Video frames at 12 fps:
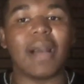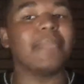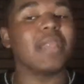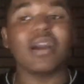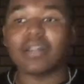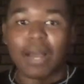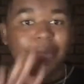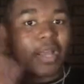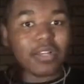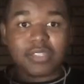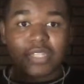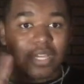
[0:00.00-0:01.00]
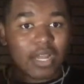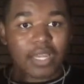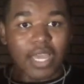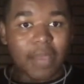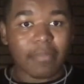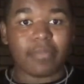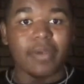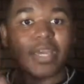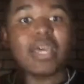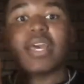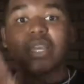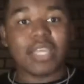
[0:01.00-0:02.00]
I'm not gonna say it on camera, but
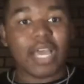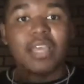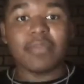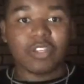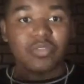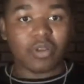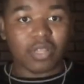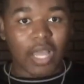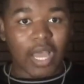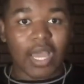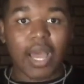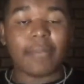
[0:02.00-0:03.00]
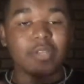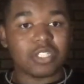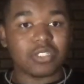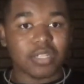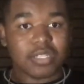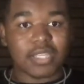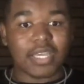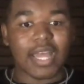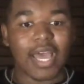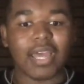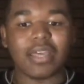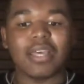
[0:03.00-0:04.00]
yeah, he's been through a lot. I'm just gonna say
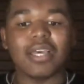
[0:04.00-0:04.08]
that.